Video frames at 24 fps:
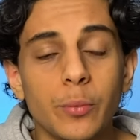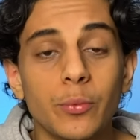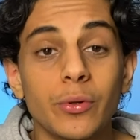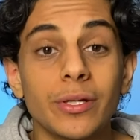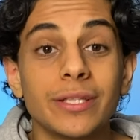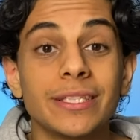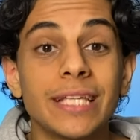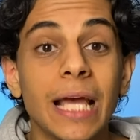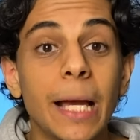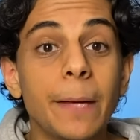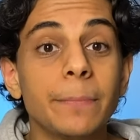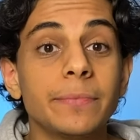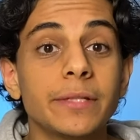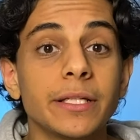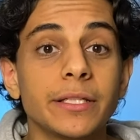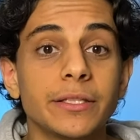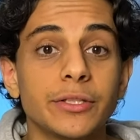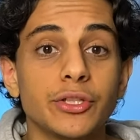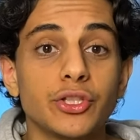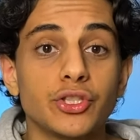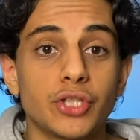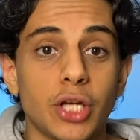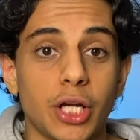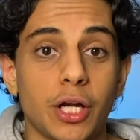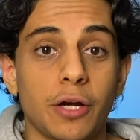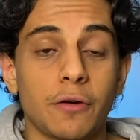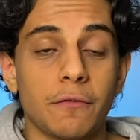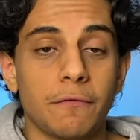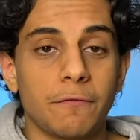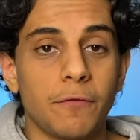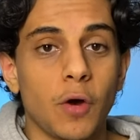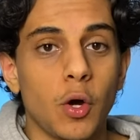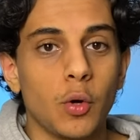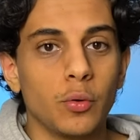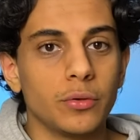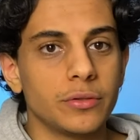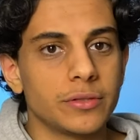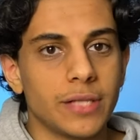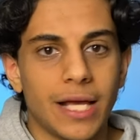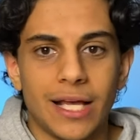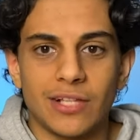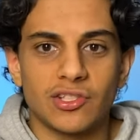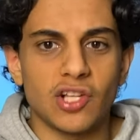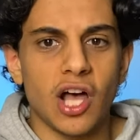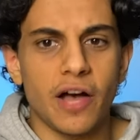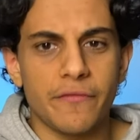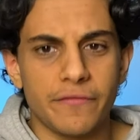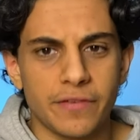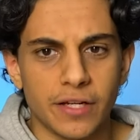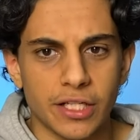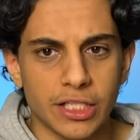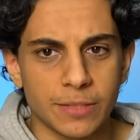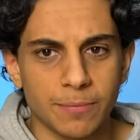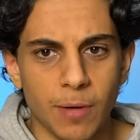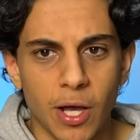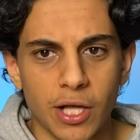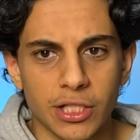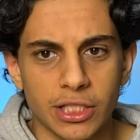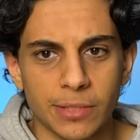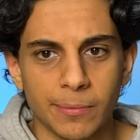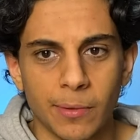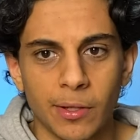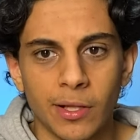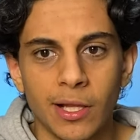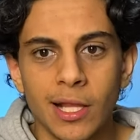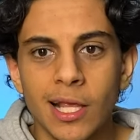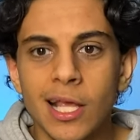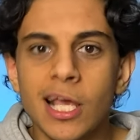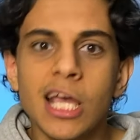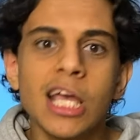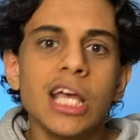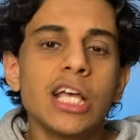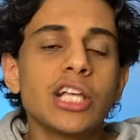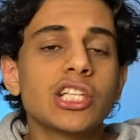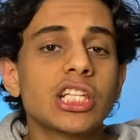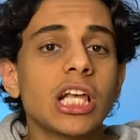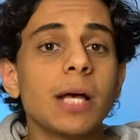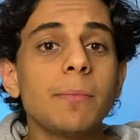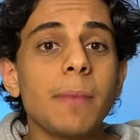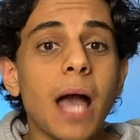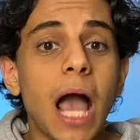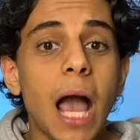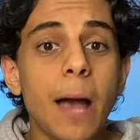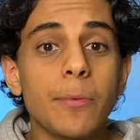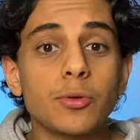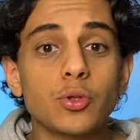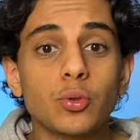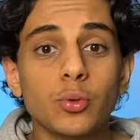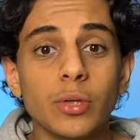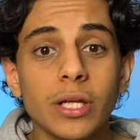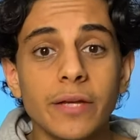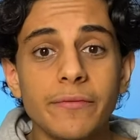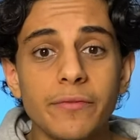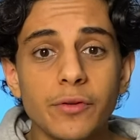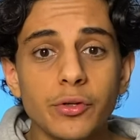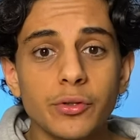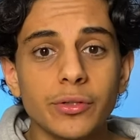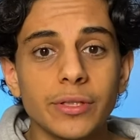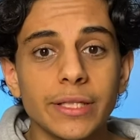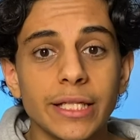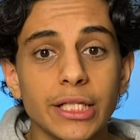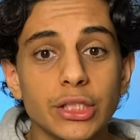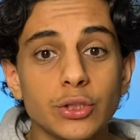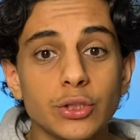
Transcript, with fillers: we're tempted to check our phones as often as possible. Some apps will even release